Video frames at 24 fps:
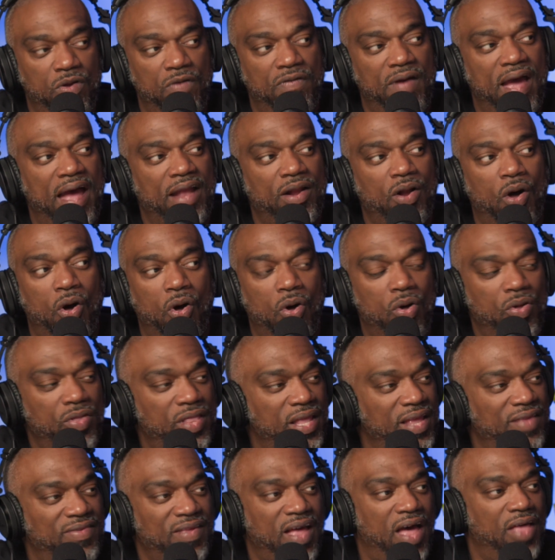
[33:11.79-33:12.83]
you've had all
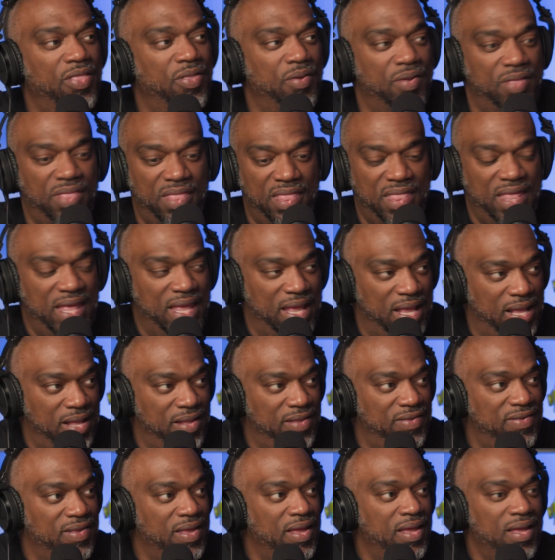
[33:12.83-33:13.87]
these other
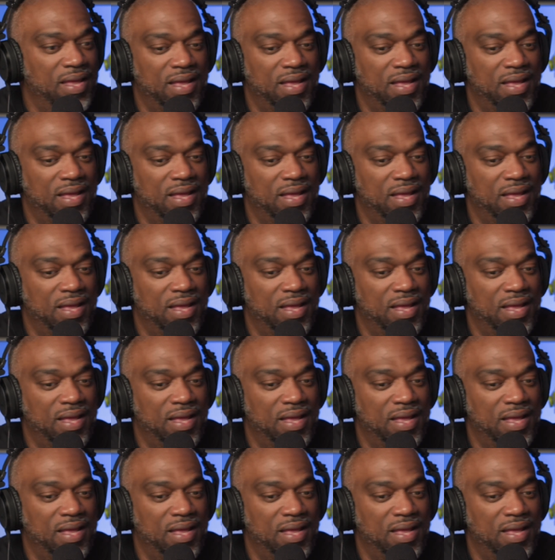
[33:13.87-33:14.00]
things,